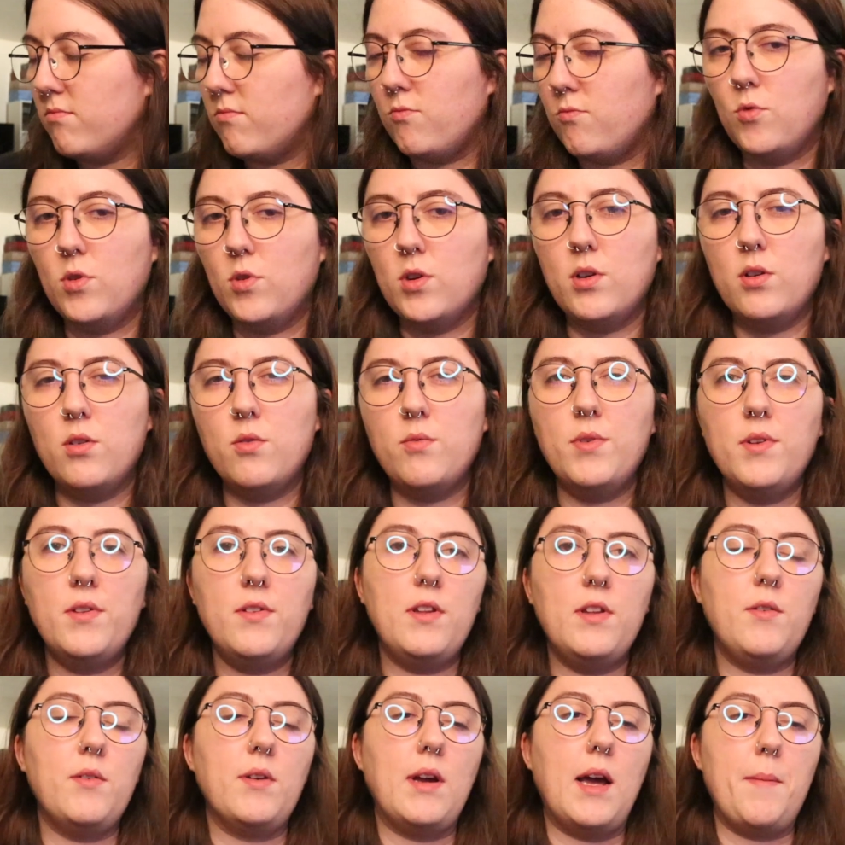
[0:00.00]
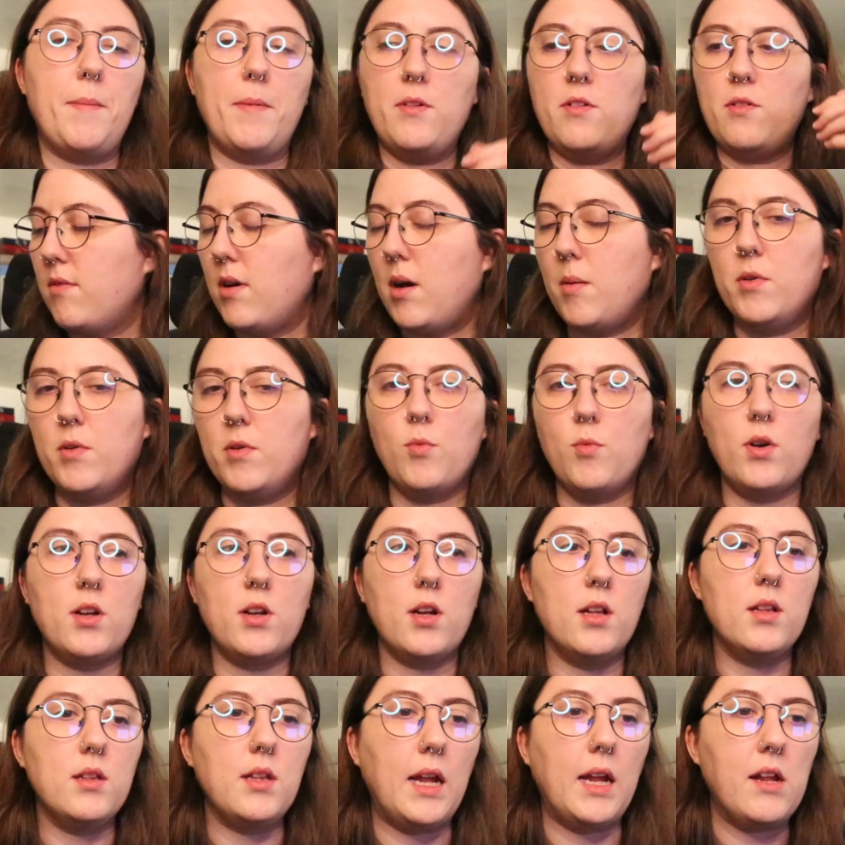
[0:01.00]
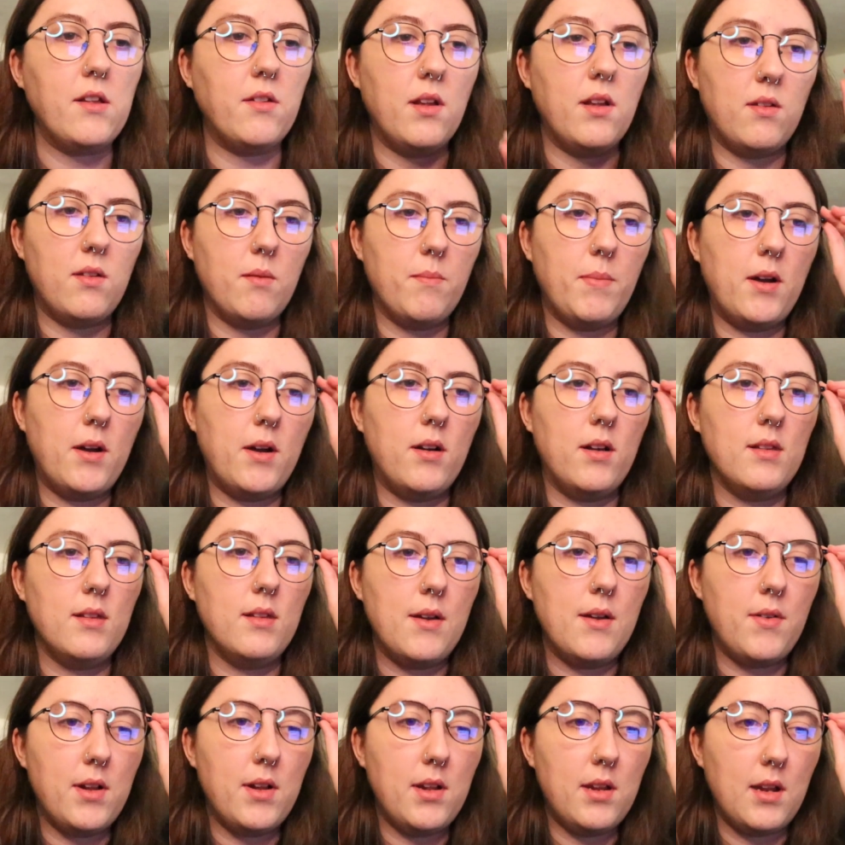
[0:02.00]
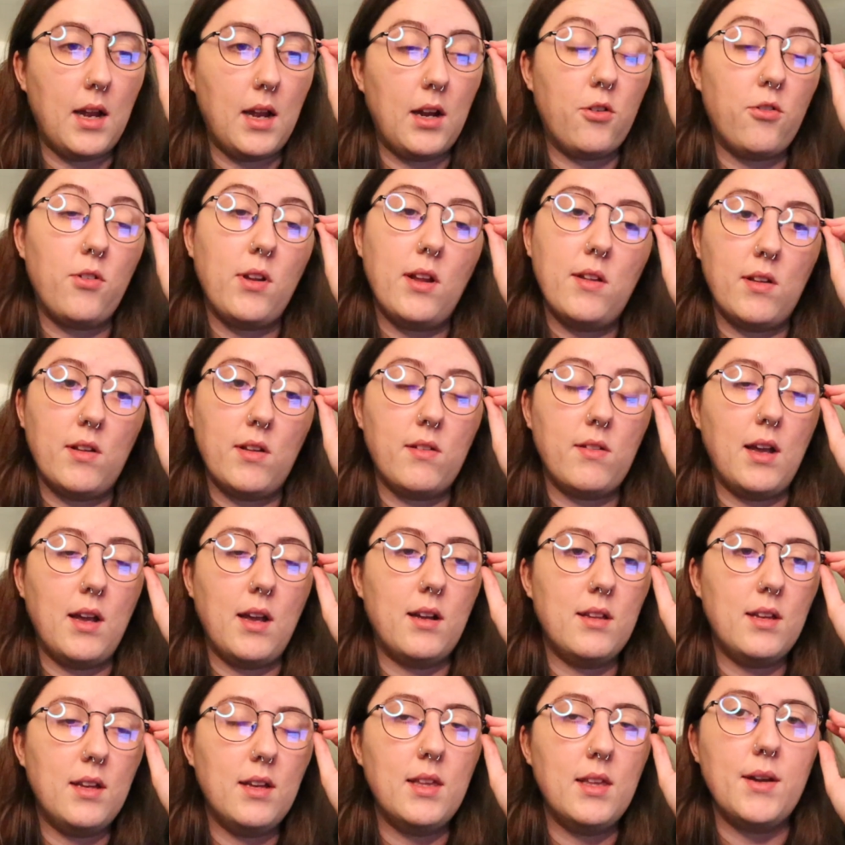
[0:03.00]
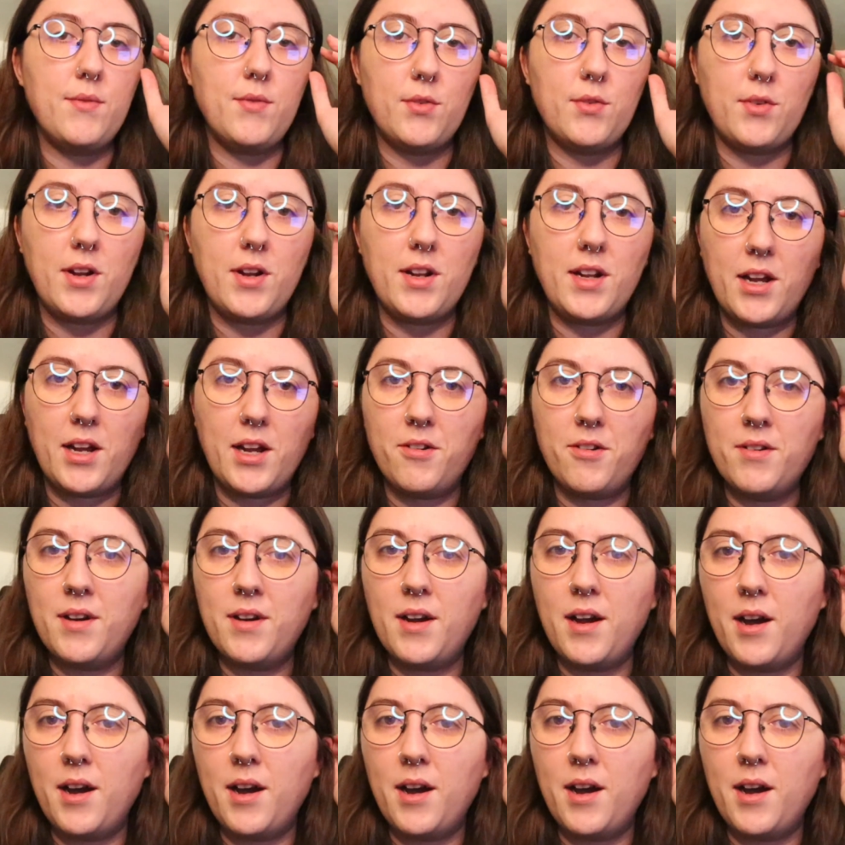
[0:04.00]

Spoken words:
We'll see what happens. I'm gonna work on these. It's about 11. Actually, it's exactly 11 right now.